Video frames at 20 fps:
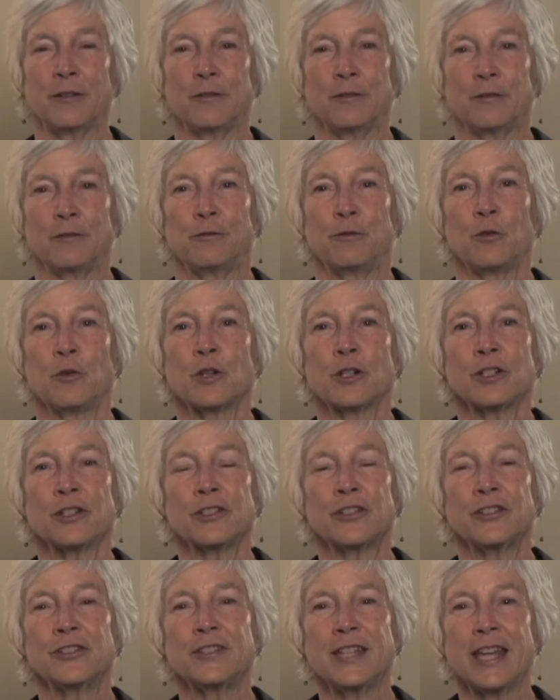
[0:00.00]
4
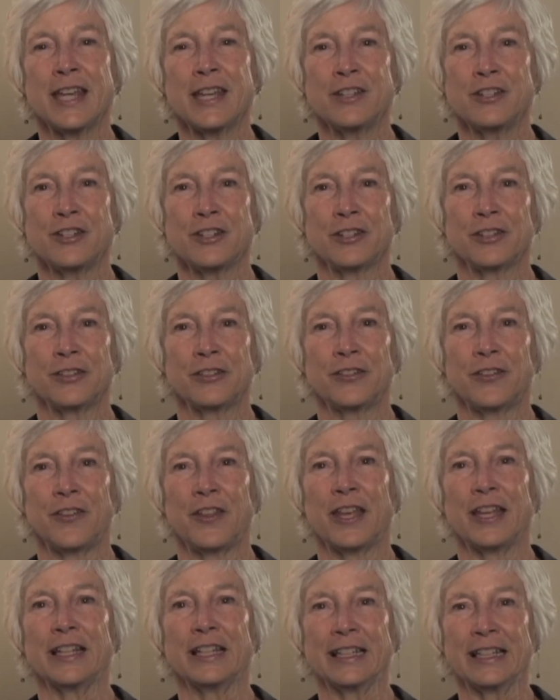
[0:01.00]
stages
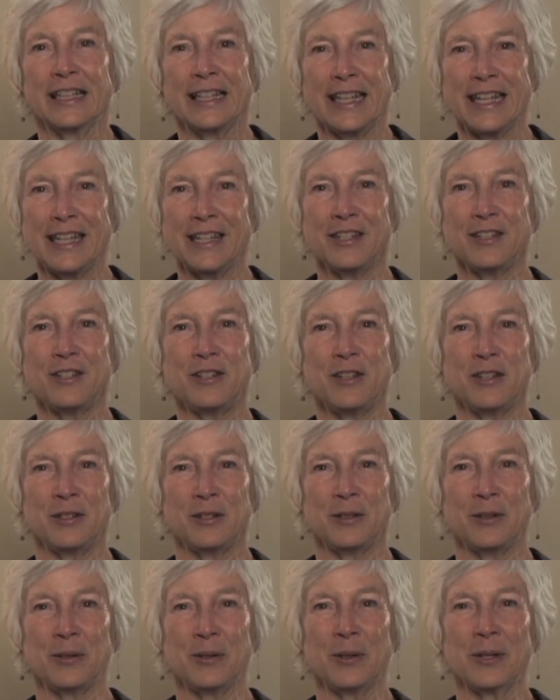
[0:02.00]
that lead
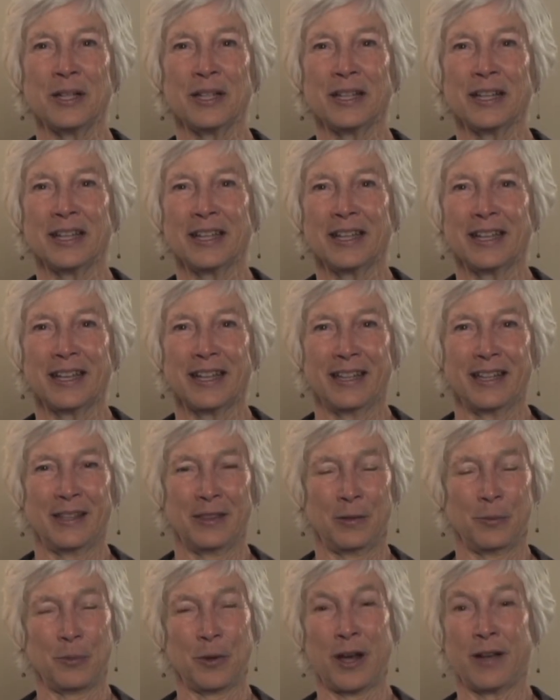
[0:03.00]
to
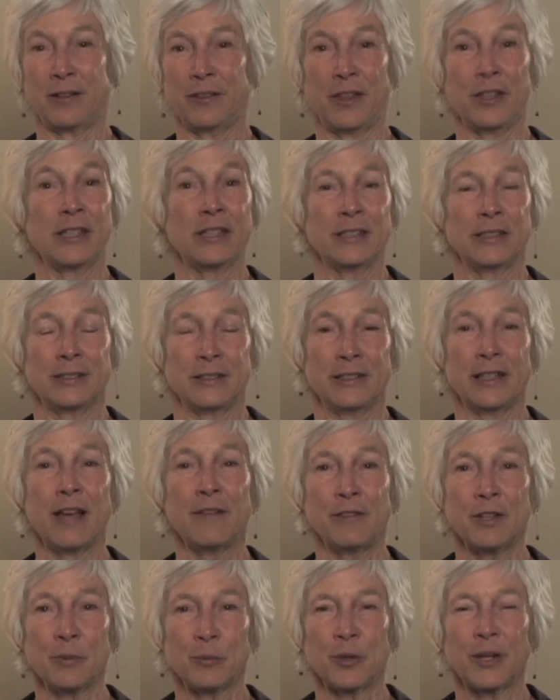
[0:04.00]
the
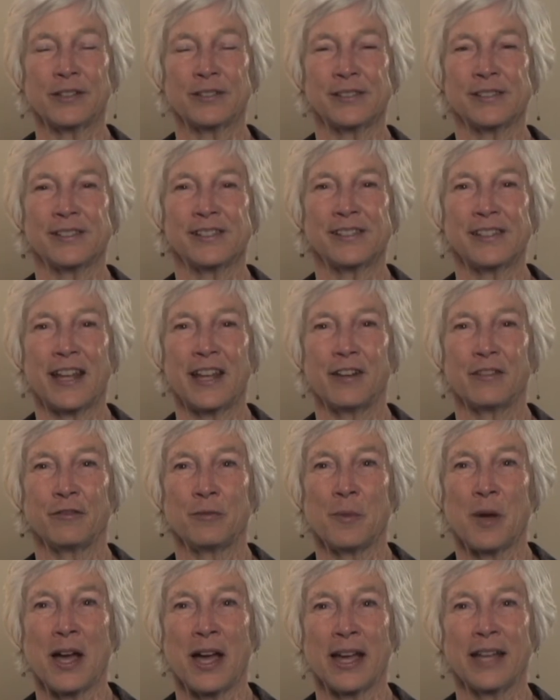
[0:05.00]
loving presence state of
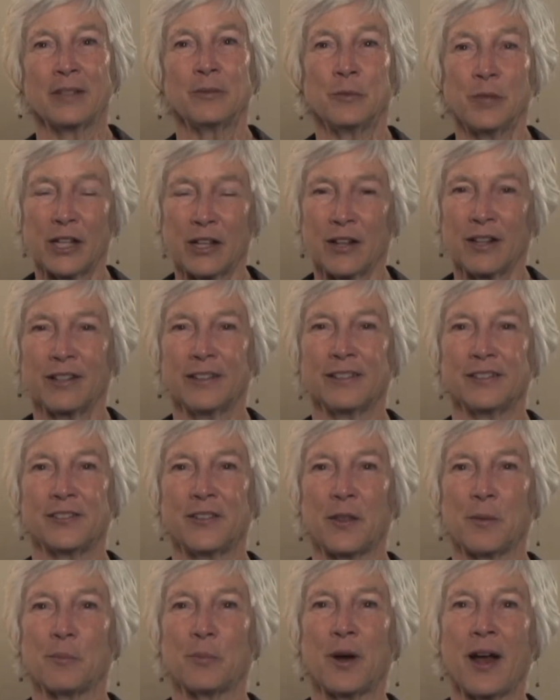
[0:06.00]
mind. We call this
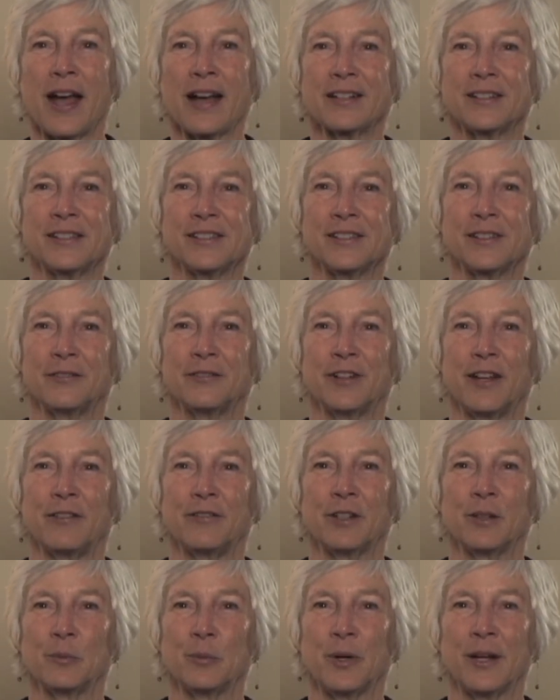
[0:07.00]
the practice of
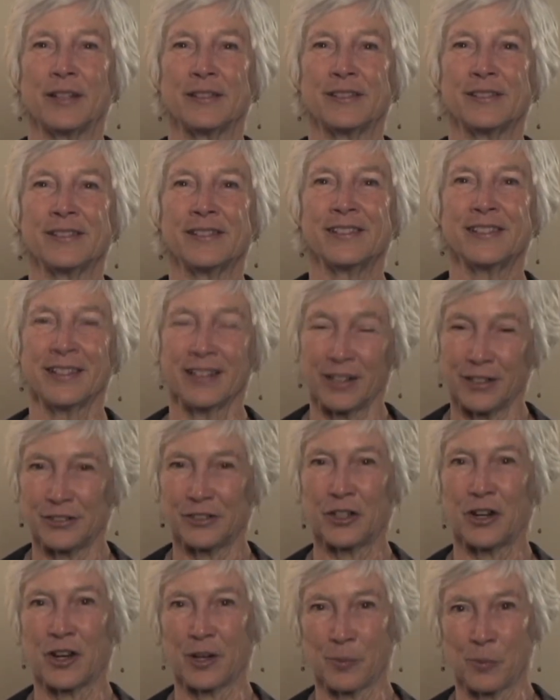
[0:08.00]
loving presence, and I'll
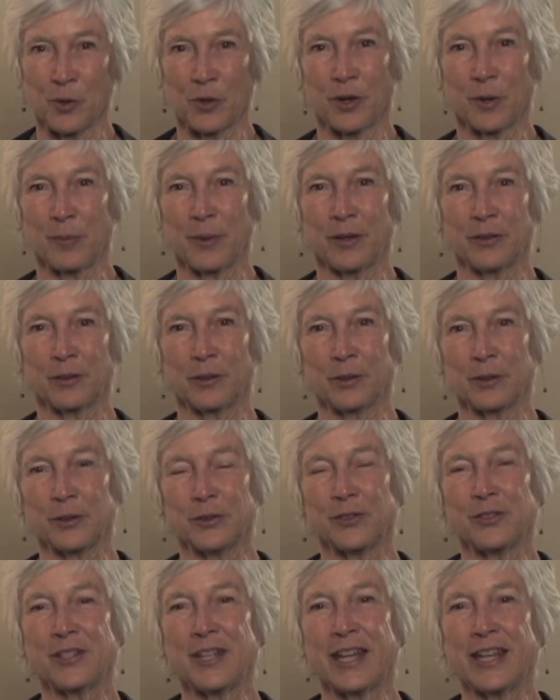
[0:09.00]
talk more about those
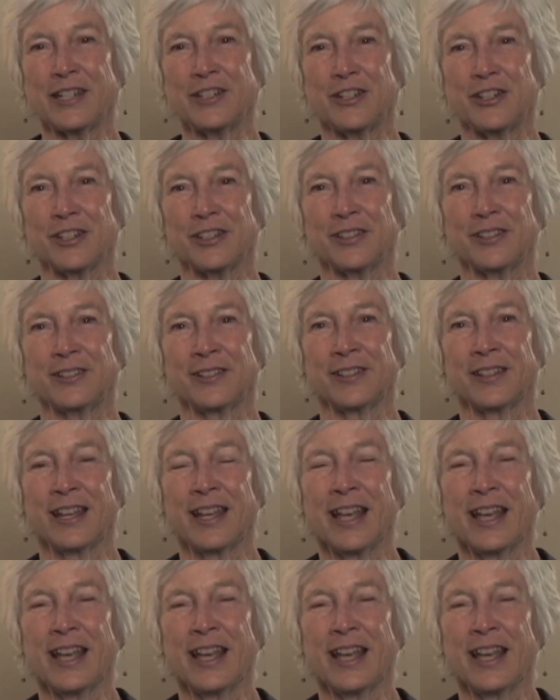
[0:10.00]
stages